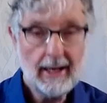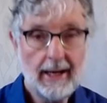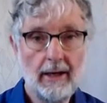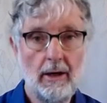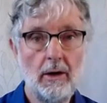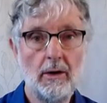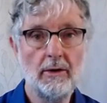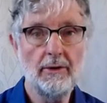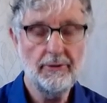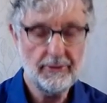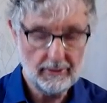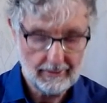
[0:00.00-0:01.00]
and learnt
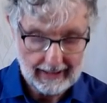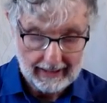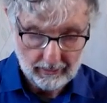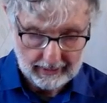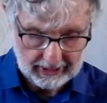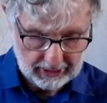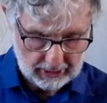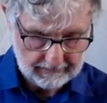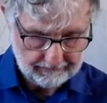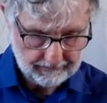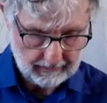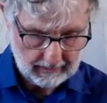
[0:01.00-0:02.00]
through language.
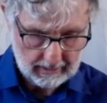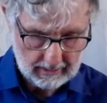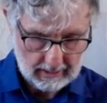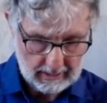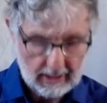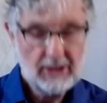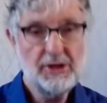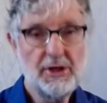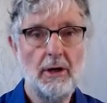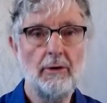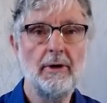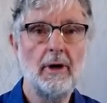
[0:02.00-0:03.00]

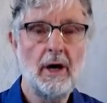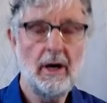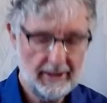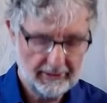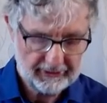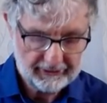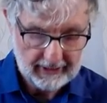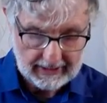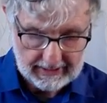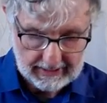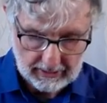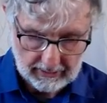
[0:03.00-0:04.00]
Children are
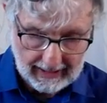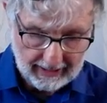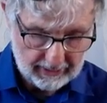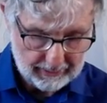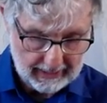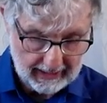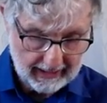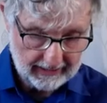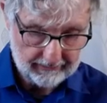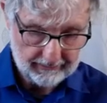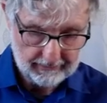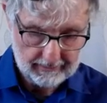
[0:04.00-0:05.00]
instructed on how to
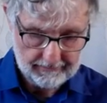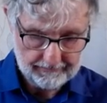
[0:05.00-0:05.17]
behave.